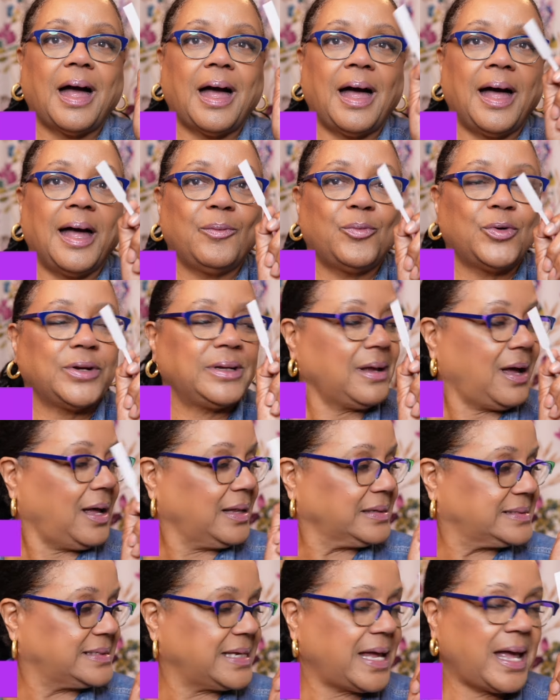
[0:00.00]
I would
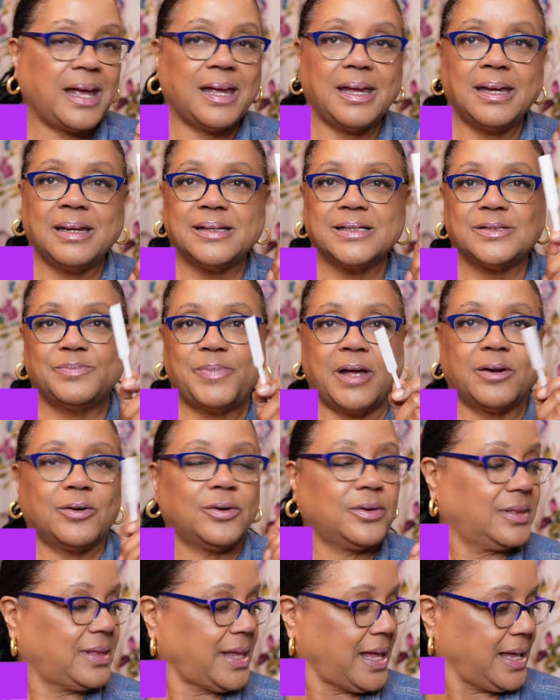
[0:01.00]
not say it is
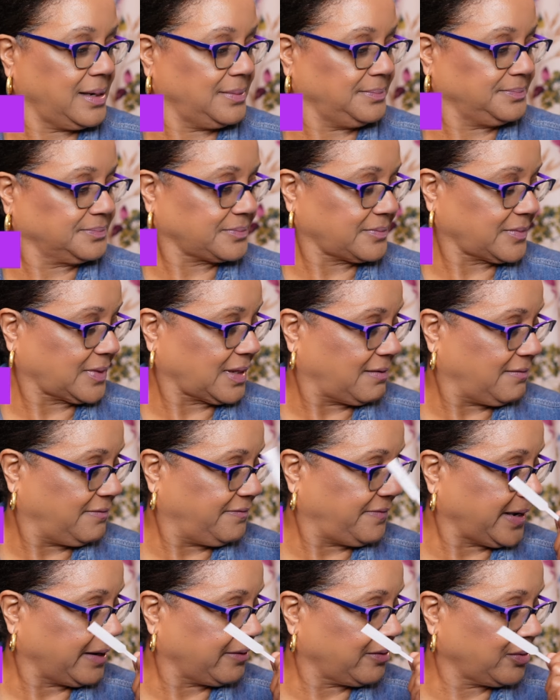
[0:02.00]
better than
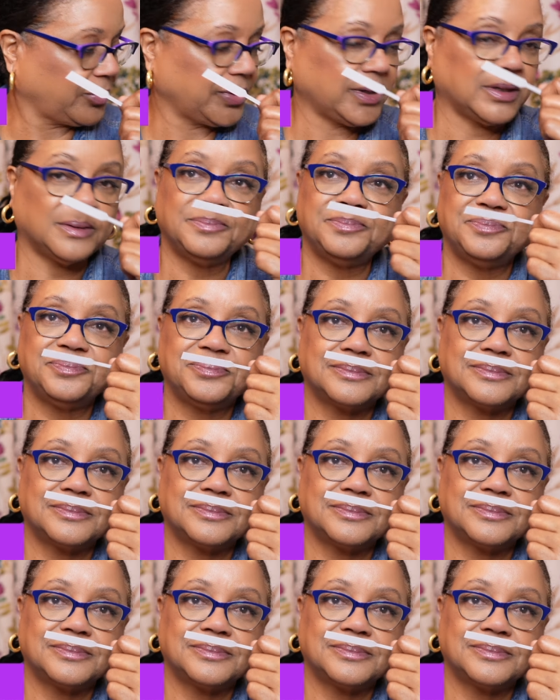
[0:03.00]
Fire at Will.